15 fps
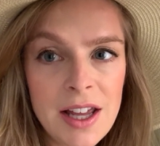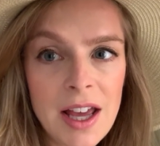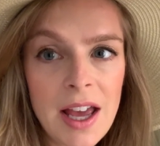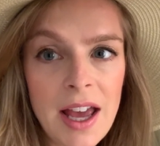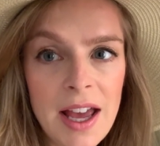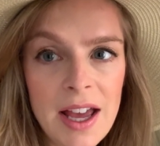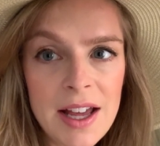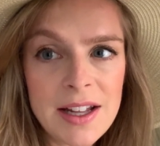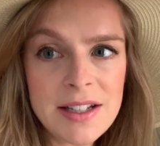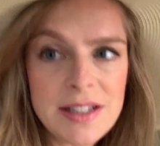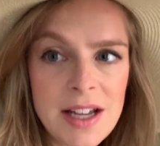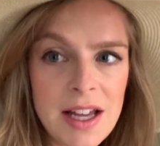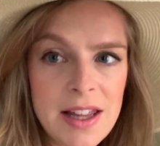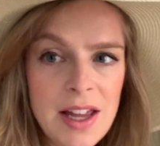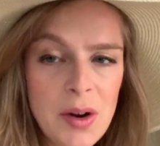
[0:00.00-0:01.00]
and
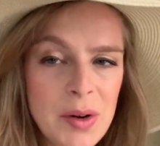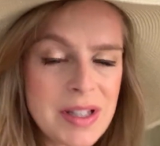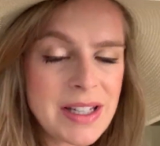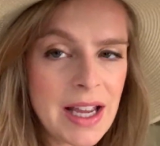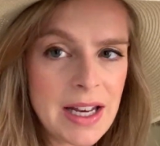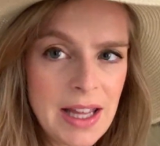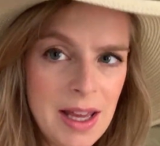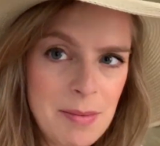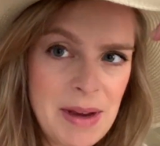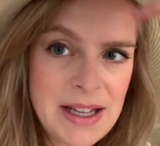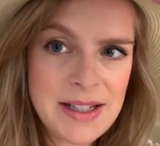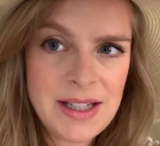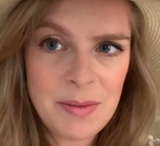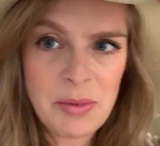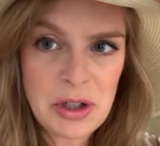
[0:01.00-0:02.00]
uh, they always kind of get
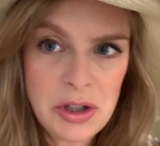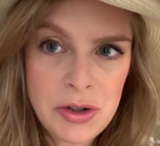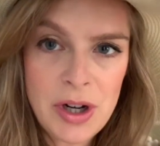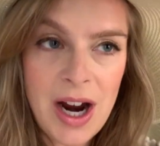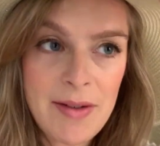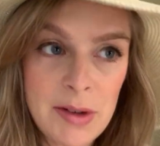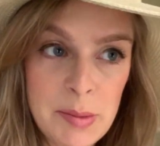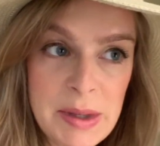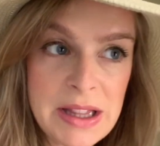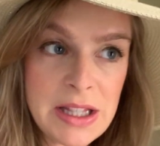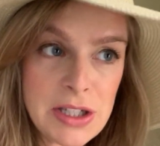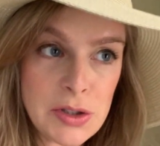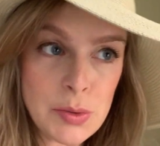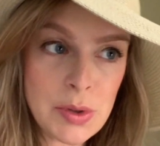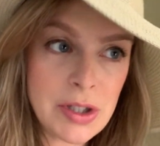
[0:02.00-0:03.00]
messed up when you travel but
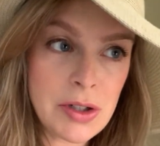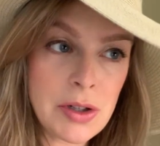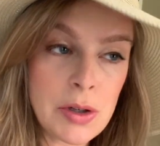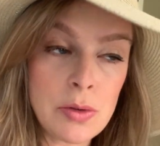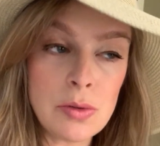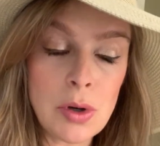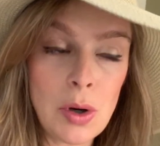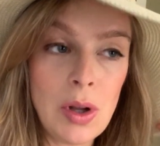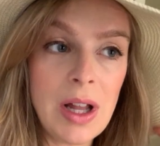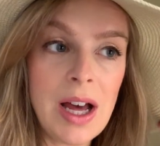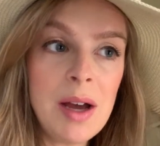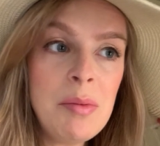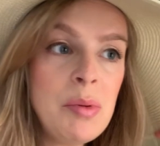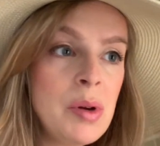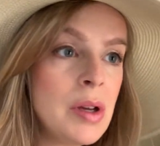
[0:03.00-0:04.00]
this one you can roll
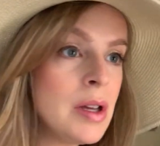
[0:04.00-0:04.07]
up